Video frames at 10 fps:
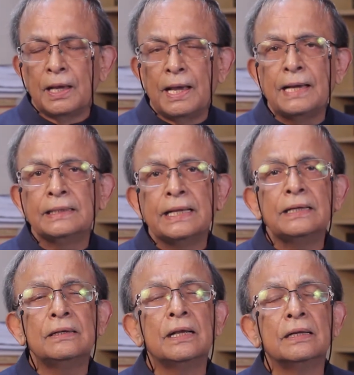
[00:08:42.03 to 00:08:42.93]
And
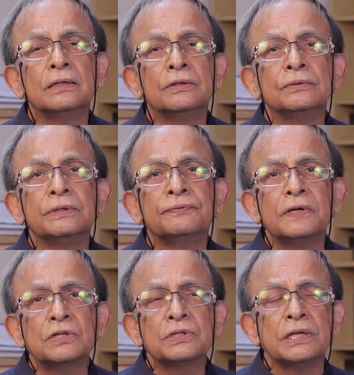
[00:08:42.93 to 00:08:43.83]
then the
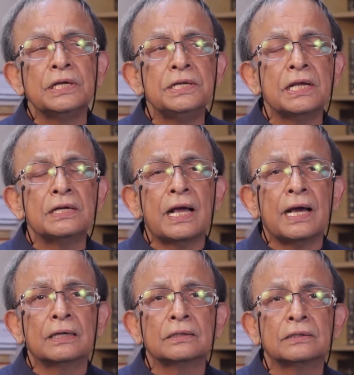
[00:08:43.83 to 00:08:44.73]
first Indian
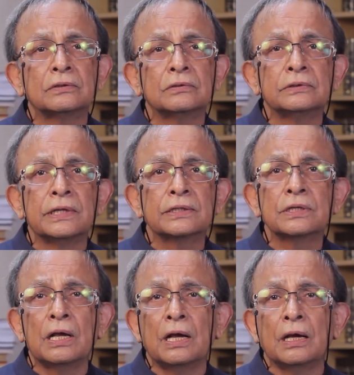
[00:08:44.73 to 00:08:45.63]
iron
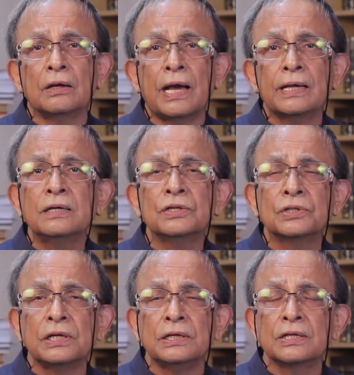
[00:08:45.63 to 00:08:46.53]
and
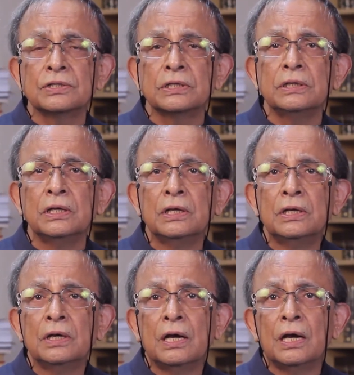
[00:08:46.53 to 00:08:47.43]
steel industry
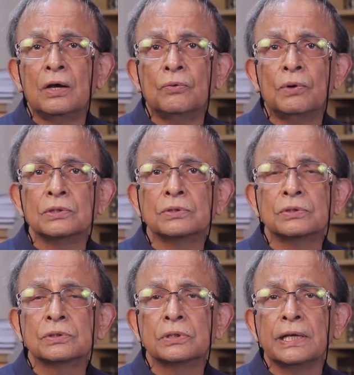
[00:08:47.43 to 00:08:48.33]

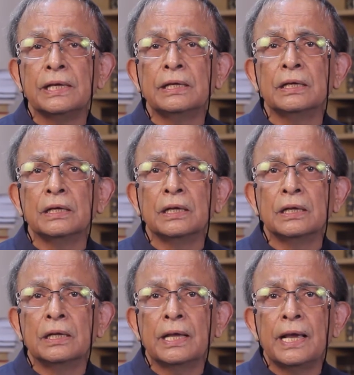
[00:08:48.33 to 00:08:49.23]
was in
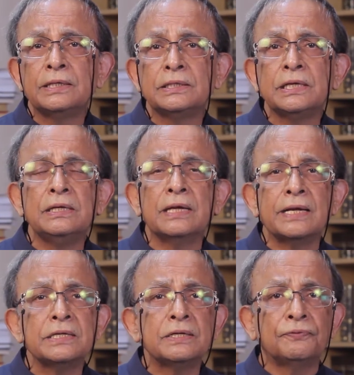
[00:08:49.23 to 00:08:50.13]

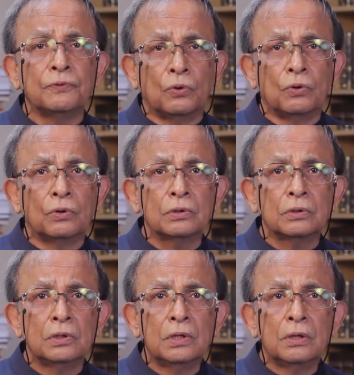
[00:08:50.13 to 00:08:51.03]
1894,
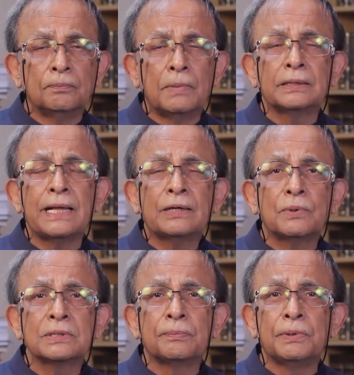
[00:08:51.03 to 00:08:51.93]
but that
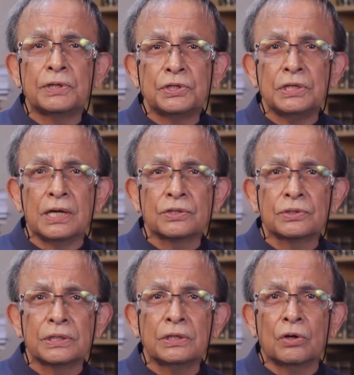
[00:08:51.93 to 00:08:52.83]
was a British
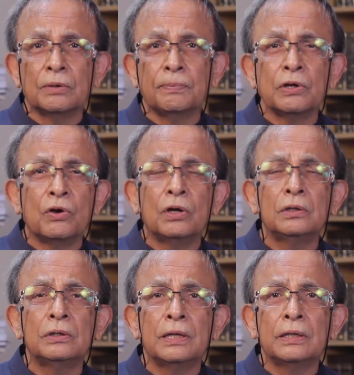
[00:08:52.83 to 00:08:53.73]
industry called
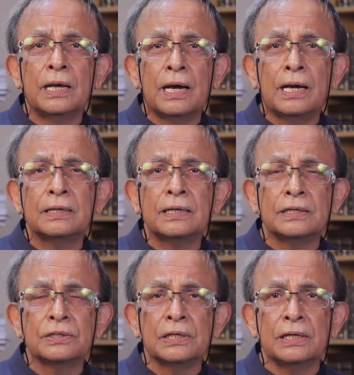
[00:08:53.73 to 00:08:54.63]
Bengal Iron
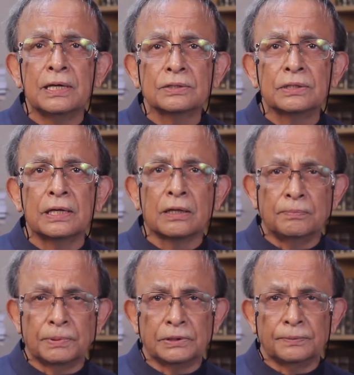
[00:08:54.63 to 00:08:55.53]
and Steel Industrial
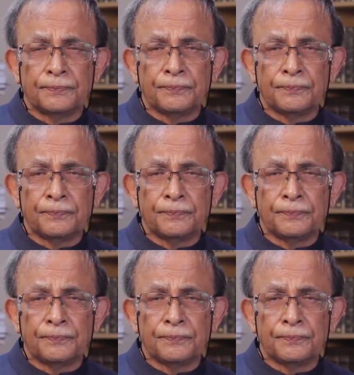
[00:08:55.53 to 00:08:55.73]
Company.